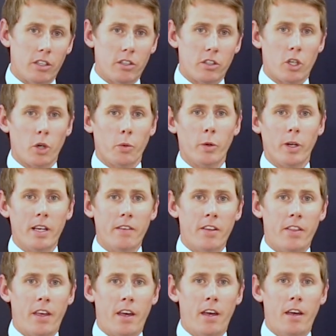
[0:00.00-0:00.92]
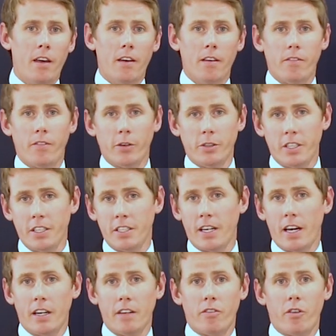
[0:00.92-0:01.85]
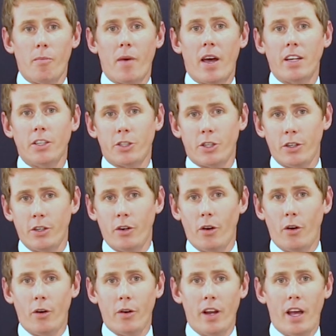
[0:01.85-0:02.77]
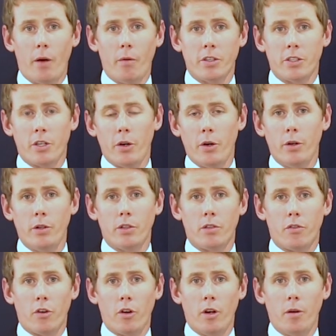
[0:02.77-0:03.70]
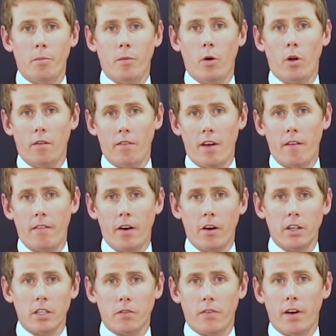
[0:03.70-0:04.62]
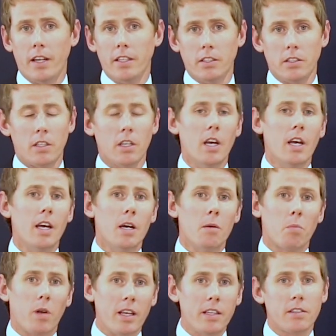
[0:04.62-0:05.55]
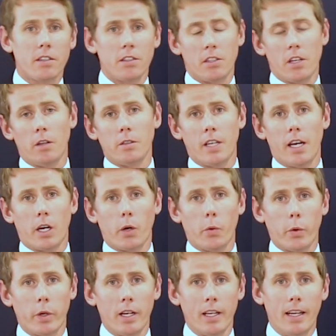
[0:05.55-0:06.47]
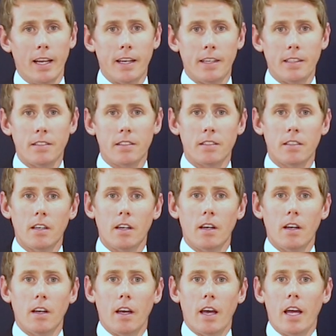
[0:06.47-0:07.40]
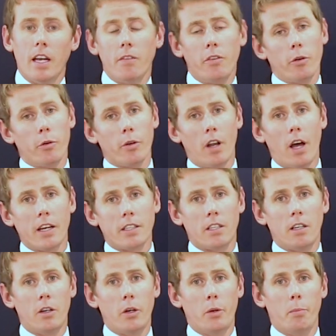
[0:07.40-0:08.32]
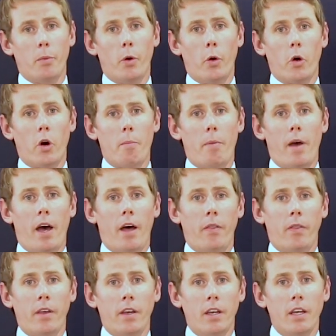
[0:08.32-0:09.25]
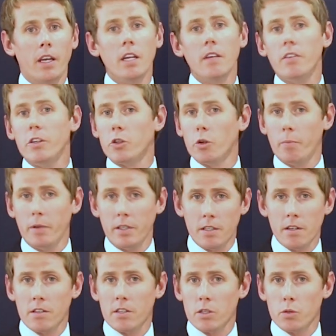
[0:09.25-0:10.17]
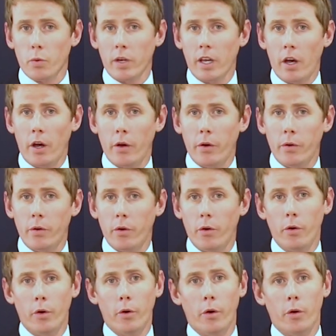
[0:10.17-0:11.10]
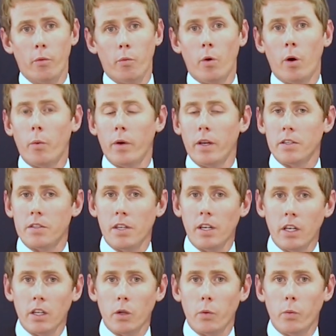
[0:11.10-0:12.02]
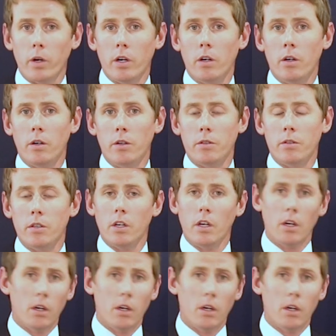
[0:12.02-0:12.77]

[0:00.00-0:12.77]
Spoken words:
So we'll leave it there. For detailed information on our returns from all of our various funds, please consult our quarterly letters. And if you would like to learn more about the individual businesses we own, or what we are seeing in the world